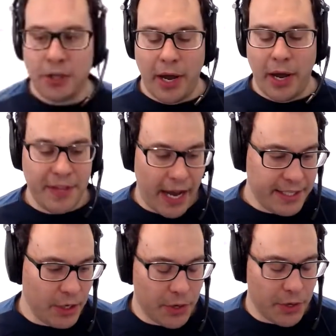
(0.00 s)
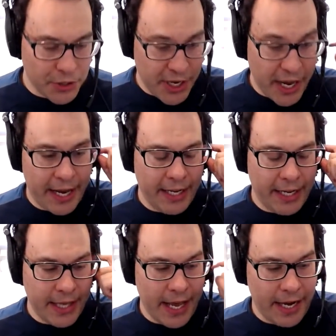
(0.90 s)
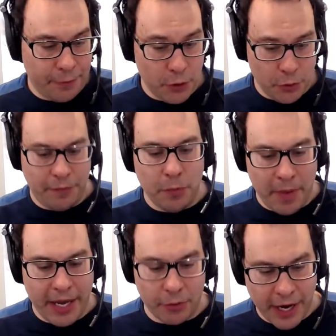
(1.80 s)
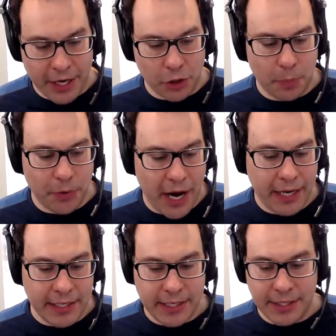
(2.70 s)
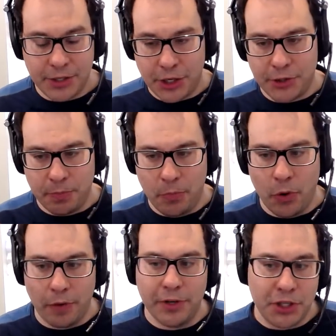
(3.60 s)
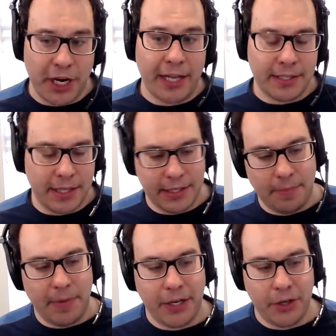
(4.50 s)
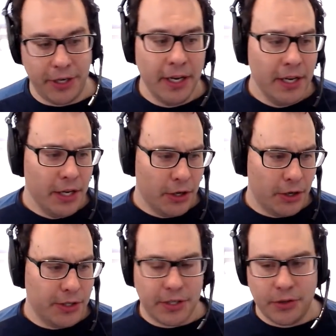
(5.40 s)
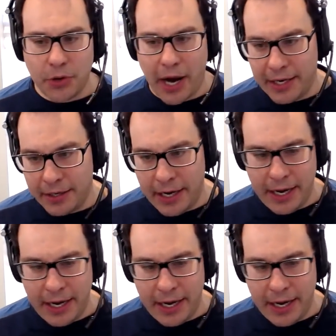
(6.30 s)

I see what you're saying, is that if you make it a regular practice, it's just more of a chance that somebody could try and